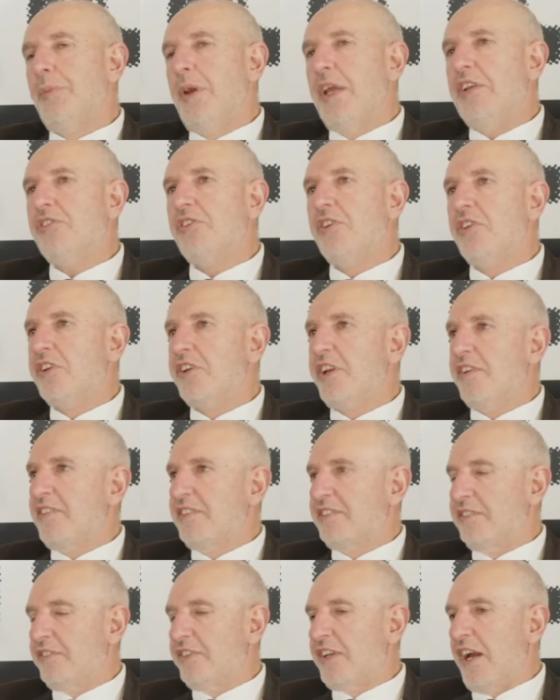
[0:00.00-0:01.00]
mentioned
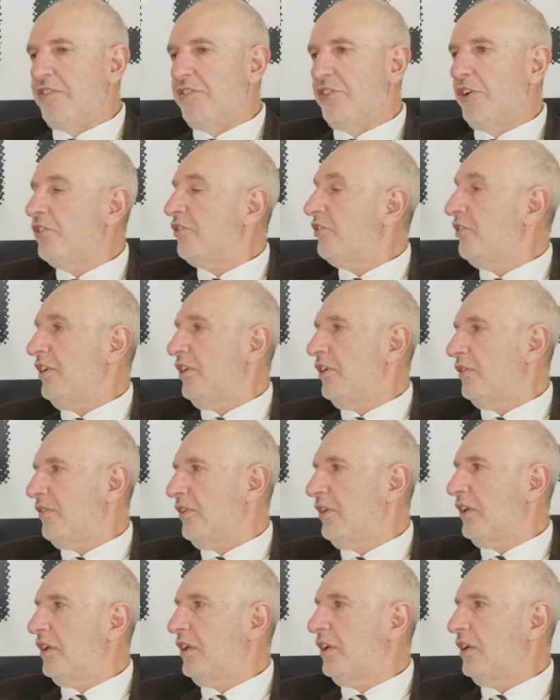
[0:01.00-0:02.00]
the diversity of
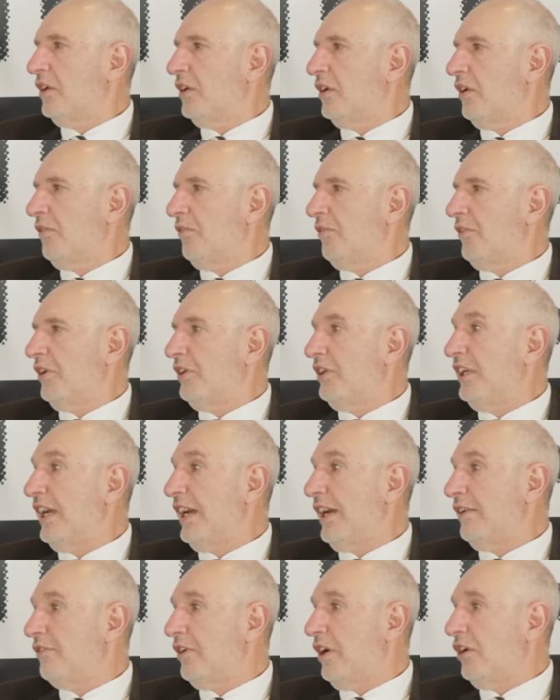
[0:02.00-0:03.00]
the
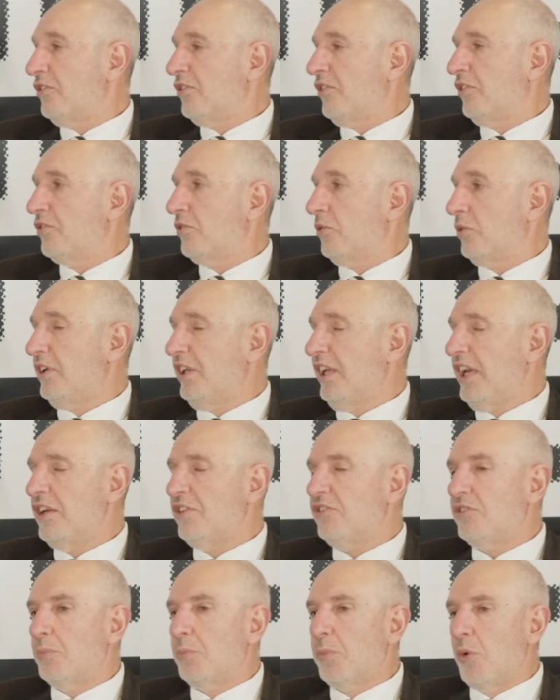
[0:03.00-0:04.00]
DA voters or DA
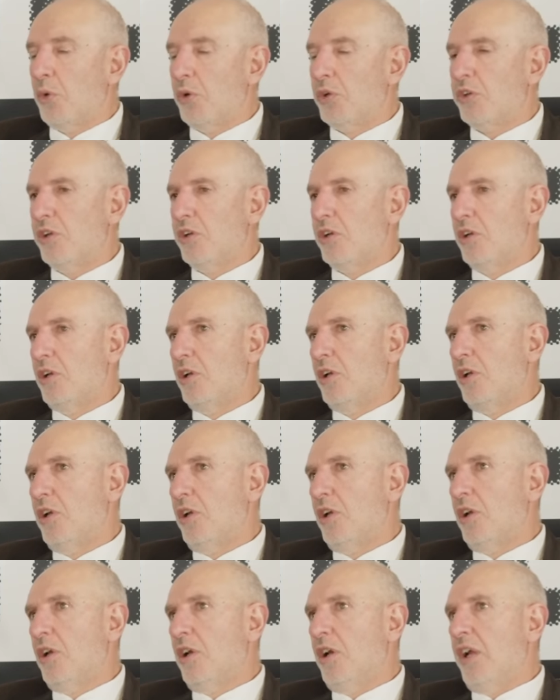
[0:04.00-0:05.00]
support
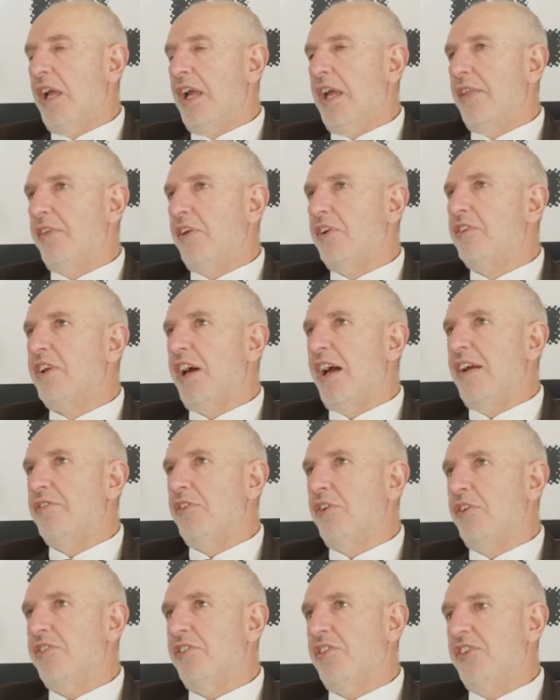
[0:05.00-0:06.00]
and the
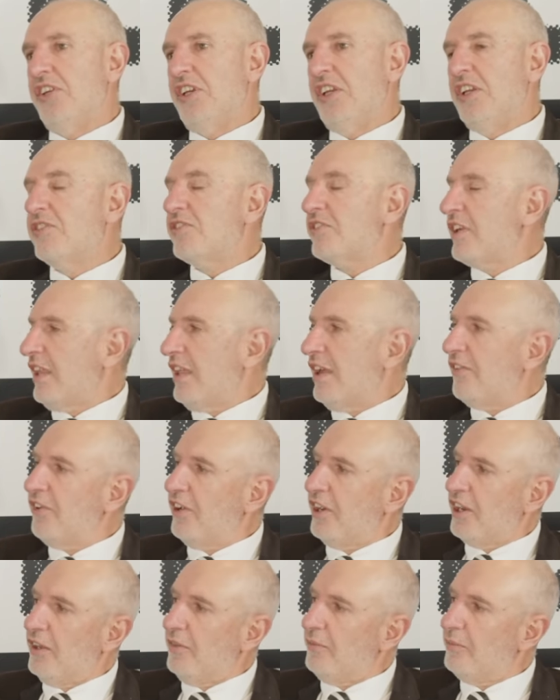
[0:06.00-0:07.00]
diversity in South
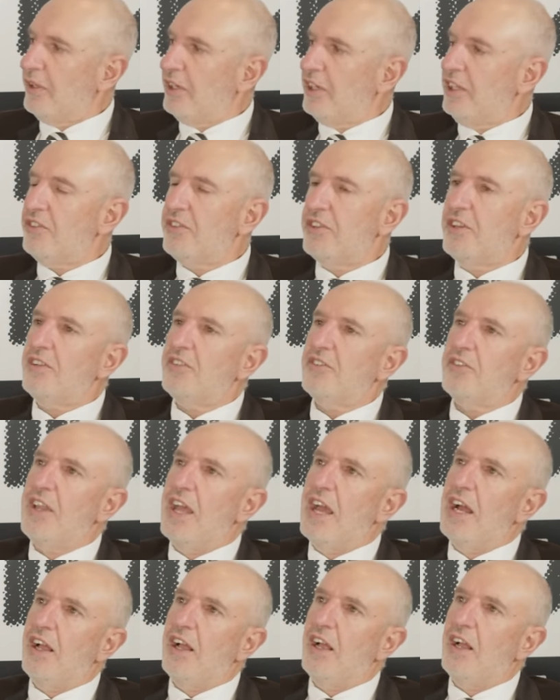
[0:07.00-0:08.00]
Africa. But isn't it
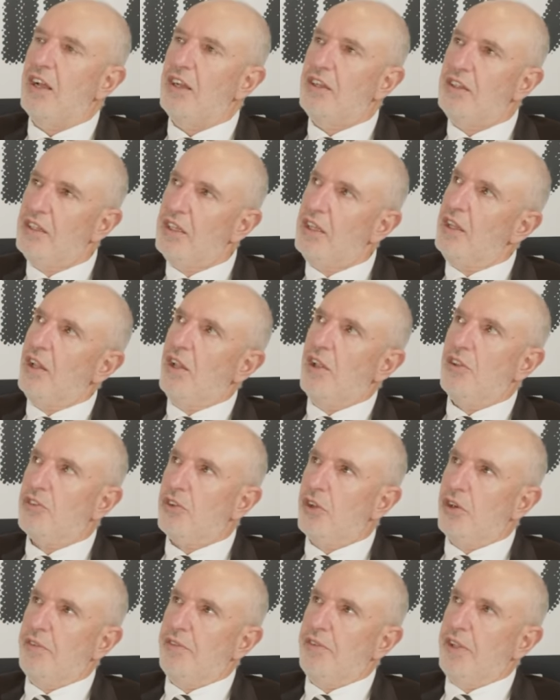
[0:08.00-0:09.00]
now
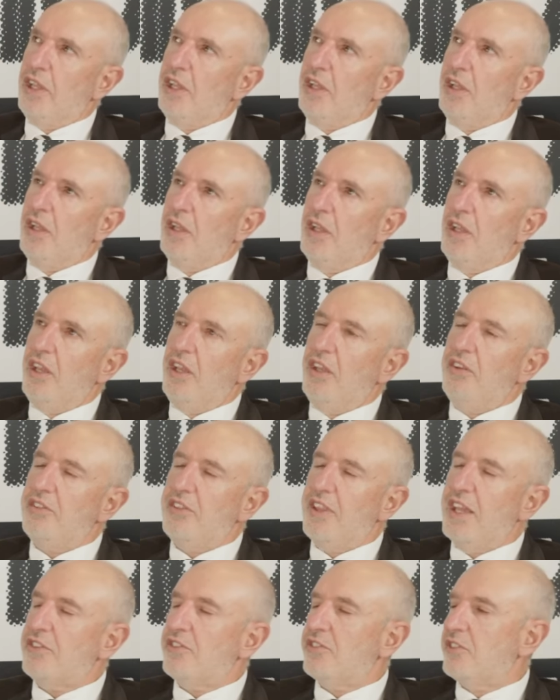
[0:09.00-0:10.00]
sort of, is
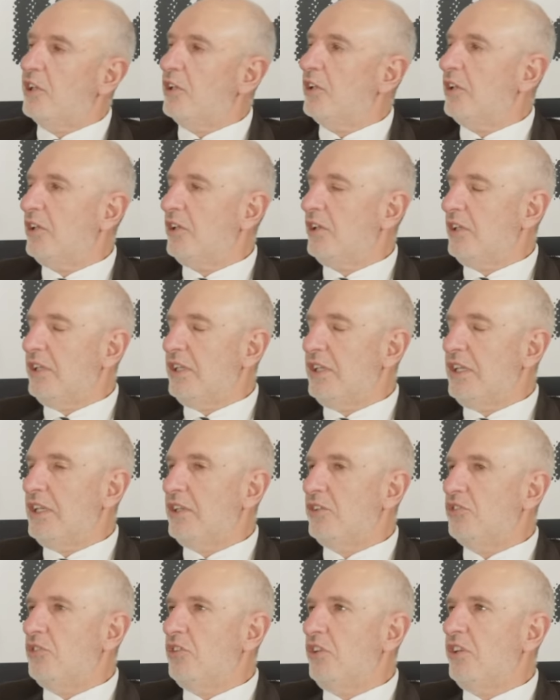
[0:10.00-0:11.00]
that still
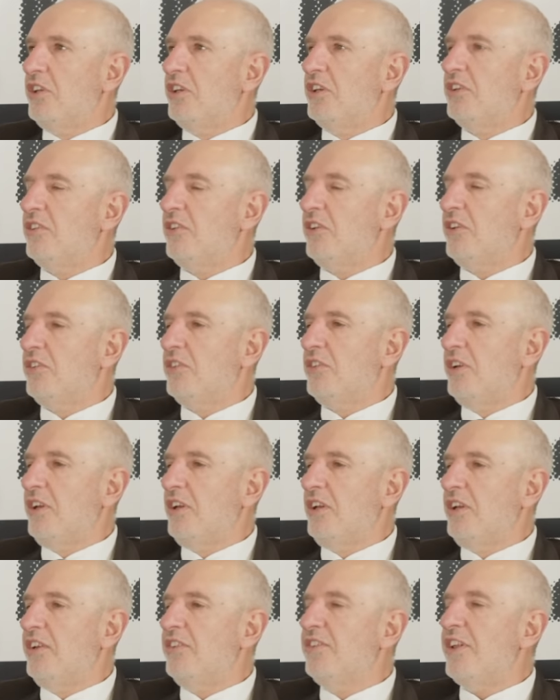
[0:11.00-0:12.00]

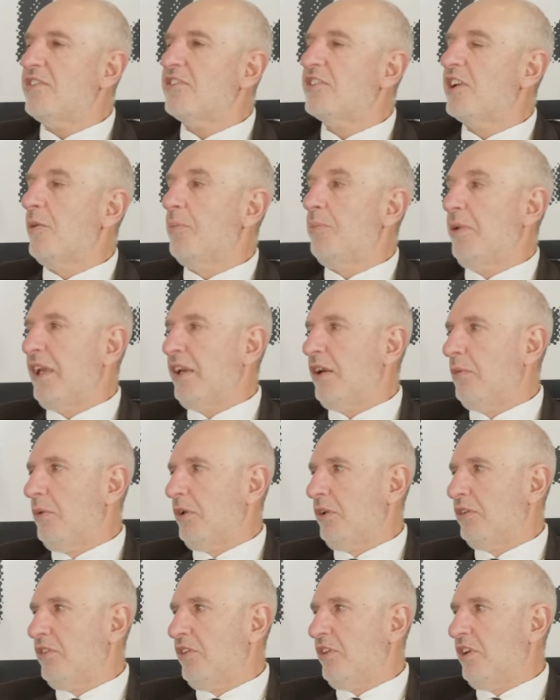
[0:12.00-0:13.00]

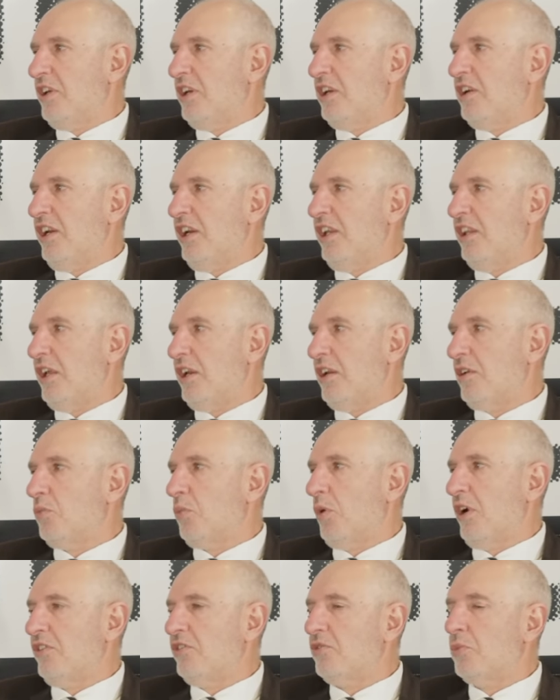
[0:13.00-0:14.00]
applicable to the degree that it
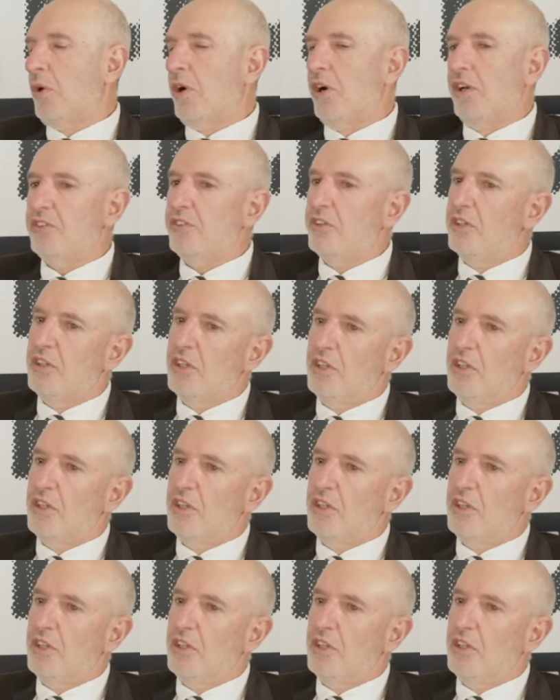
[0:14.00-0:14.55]
once was?